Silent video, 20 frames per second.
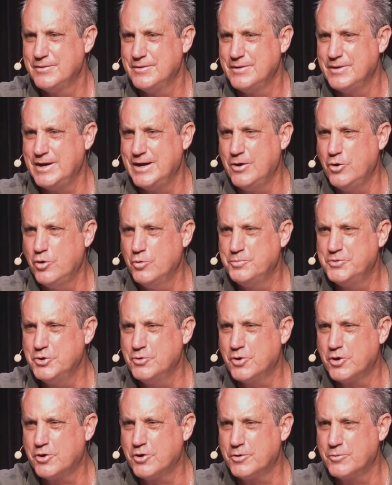I hope you
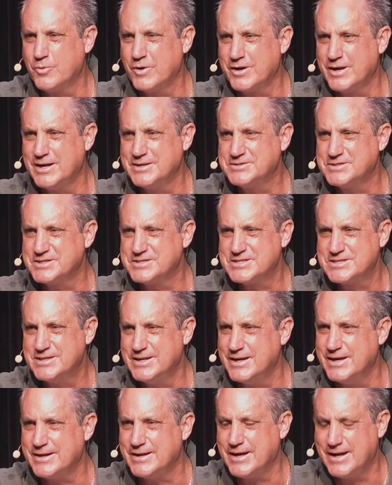heard what I just
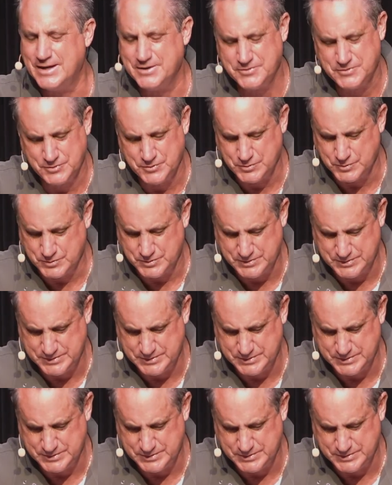said. I do.